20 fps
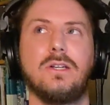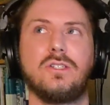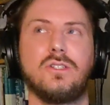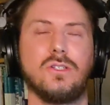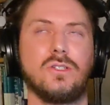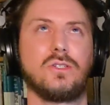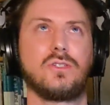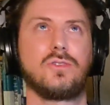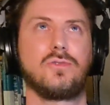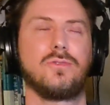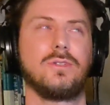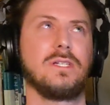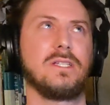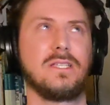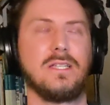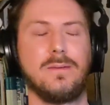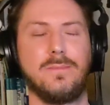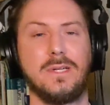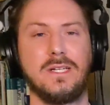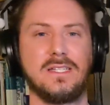just
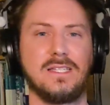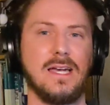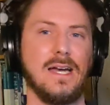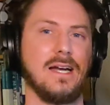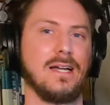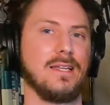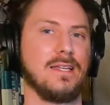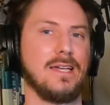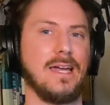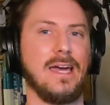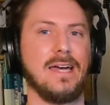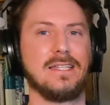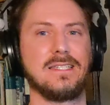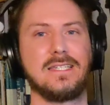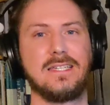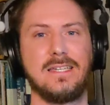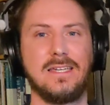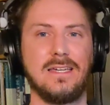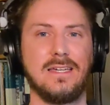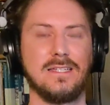treats him exactly
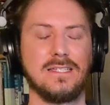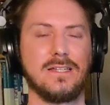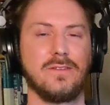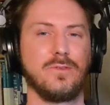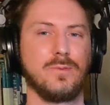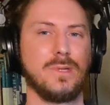as he is.